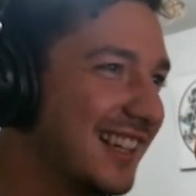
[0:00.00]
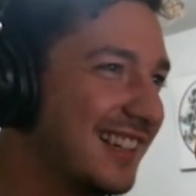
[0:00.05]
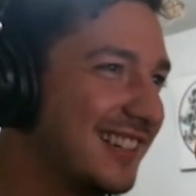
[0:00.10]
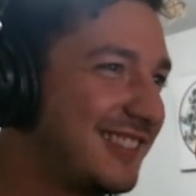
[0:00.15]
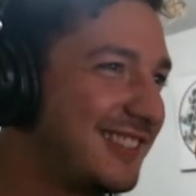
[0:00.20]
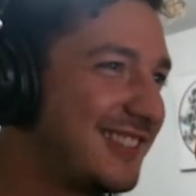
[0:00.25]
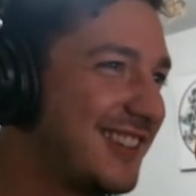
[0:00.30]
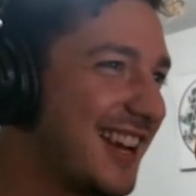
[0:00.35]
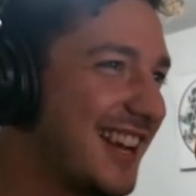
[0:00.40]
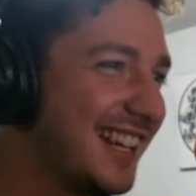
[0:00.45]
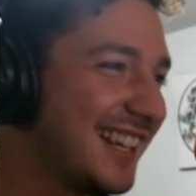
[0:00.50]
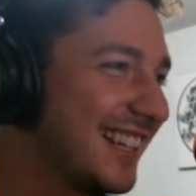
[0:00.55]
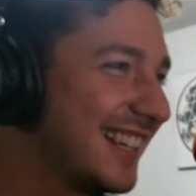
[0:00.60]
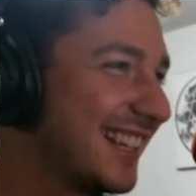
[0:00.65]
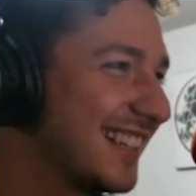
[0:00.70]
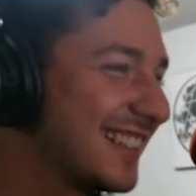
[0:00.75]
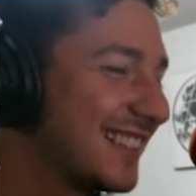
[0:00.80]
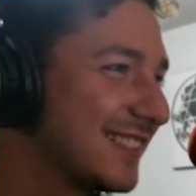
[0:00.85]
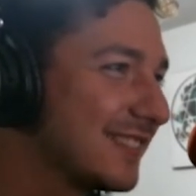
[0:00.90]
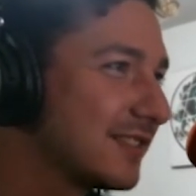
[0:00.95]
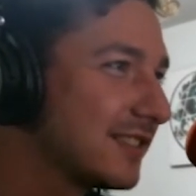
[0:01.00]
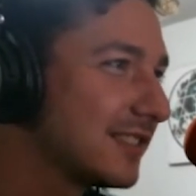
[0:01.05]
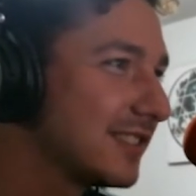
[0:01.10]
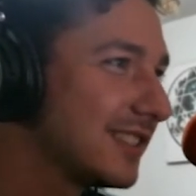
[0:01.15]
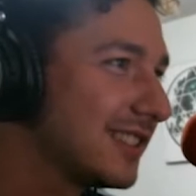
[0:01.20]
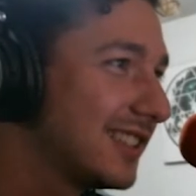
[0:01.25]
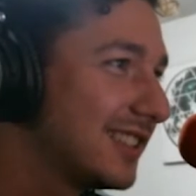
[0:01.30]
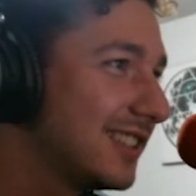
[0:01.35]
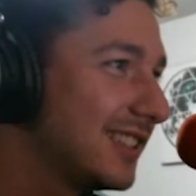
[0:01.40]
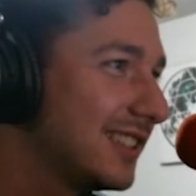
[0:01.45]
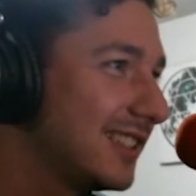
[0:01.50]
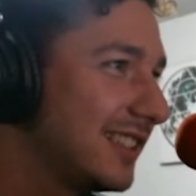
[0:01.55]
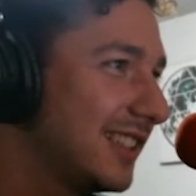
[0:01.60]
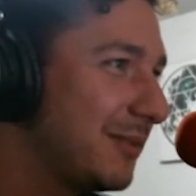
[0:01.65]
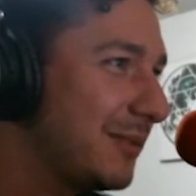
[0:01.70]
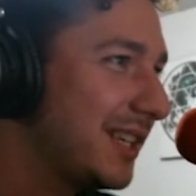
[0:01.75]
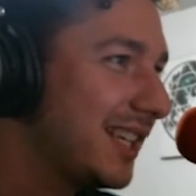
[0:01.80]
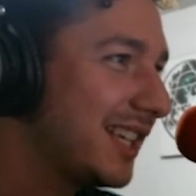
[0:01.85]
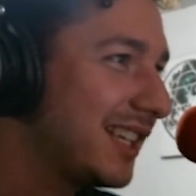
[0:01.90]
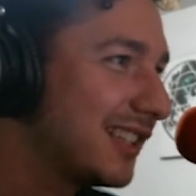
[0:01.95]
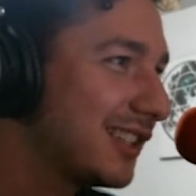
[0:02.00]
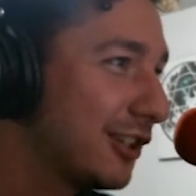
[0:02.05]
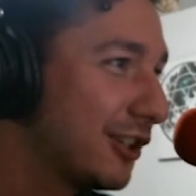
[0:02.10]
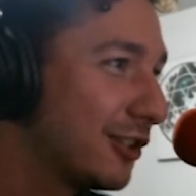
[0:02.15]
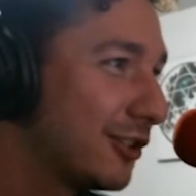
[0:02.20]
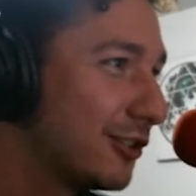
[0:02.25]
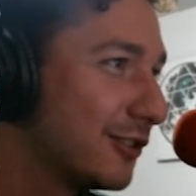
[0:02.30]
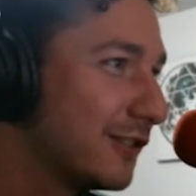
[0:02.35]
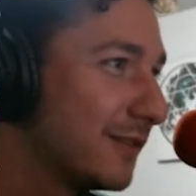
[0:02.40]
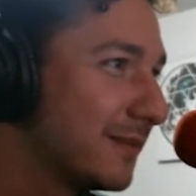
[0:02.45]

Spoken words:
Right? Then we gotta go.